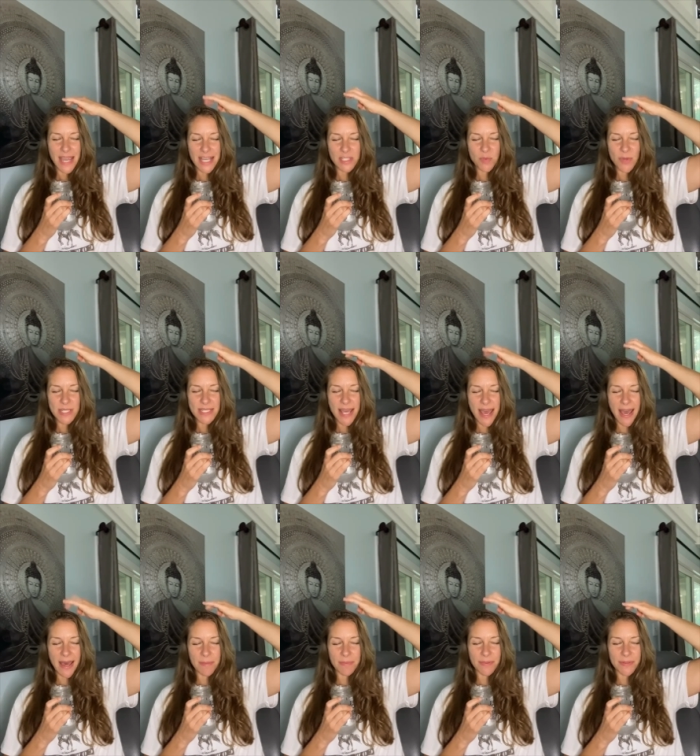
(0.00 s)
As we
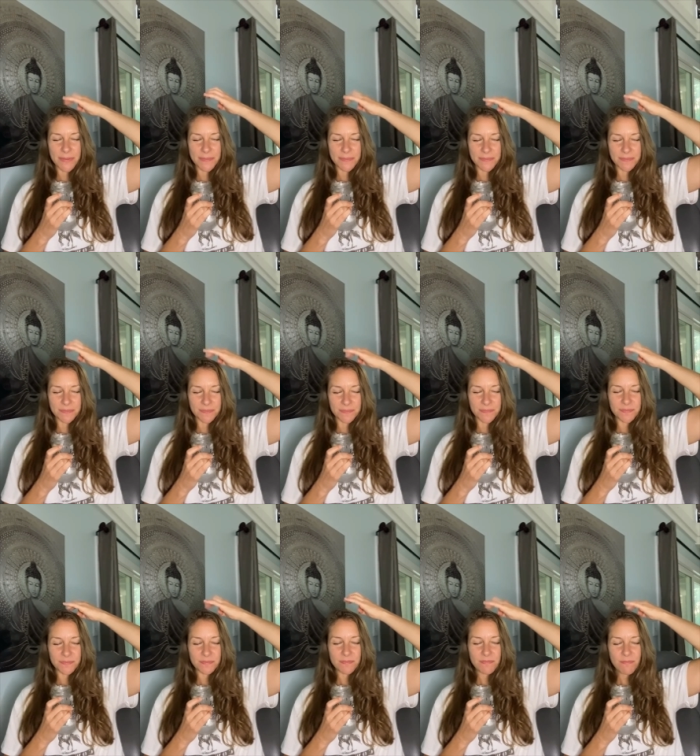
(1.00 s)
tap,
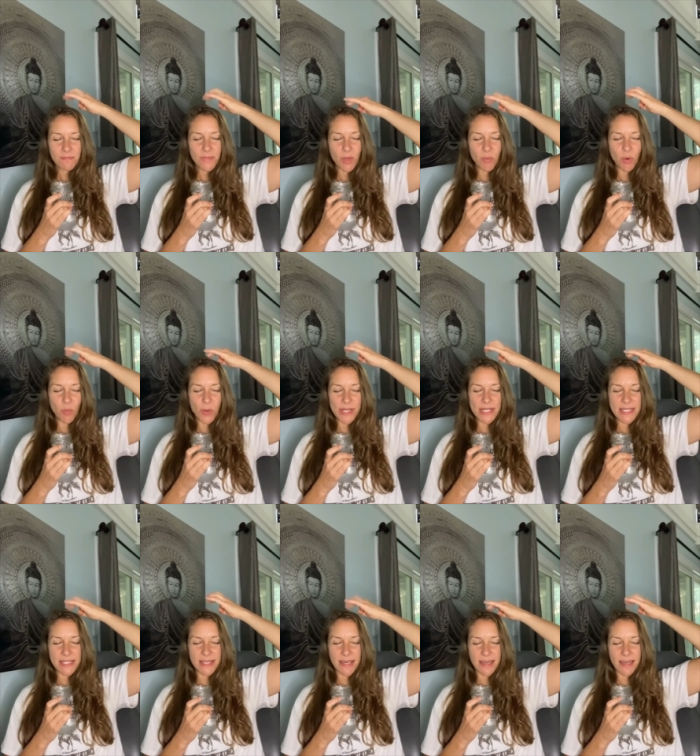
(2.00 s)
we're
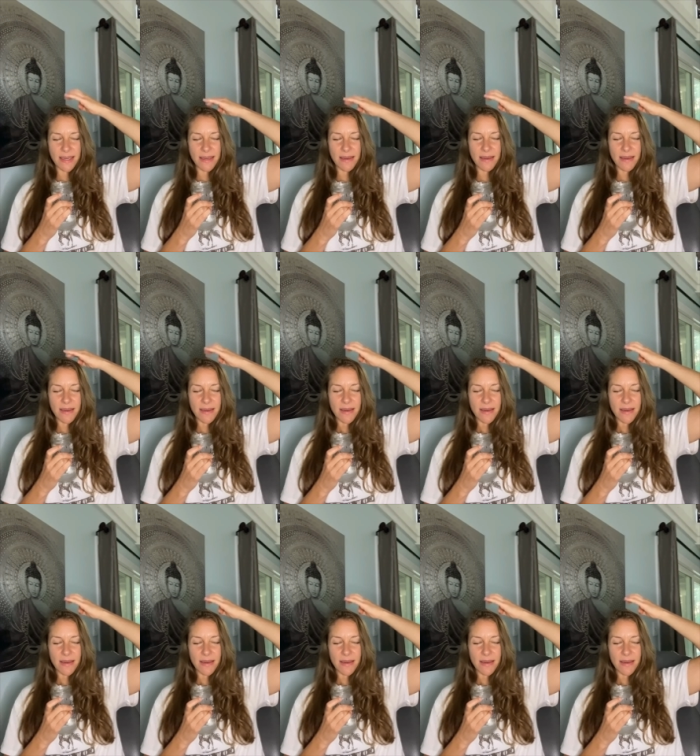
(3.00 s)
witnessing